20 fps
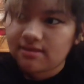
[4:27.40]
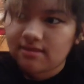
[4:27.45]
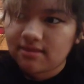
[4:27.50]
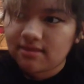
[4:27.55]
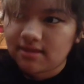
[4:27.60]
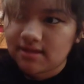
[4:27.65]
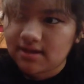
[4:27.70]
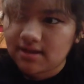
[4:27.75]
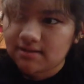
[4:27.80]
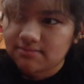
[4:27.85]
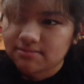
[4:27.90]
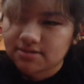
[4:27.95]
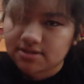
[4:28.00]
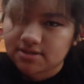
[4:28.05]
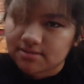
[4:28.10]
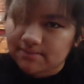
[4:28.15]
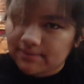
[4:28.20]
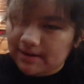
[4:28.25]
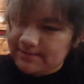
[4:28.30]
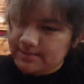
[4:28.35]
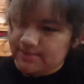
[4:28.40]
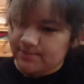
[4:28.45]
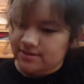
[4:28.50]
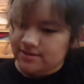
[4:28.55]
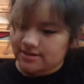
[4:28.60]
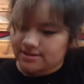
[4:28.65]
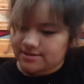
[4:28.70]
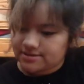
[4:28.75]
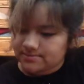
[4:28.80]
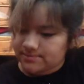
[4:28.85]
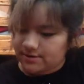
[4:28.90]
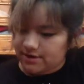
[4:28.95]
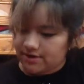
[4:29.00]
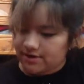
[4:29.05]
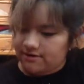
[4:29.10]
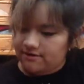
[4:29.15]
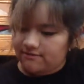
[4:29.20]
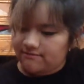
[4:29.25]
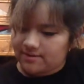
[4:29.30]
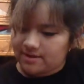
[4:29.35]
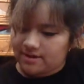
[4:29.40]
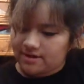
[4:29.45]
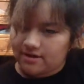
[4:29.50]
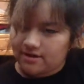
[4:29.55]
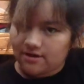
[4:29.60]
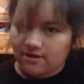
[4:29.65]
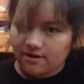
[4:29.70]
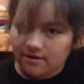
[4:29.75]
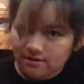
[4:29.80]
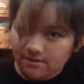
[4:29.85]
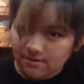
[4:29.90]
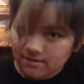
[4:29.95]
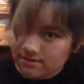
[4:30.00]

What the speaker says: And then I'm just gonna bobby pin this part of my hair.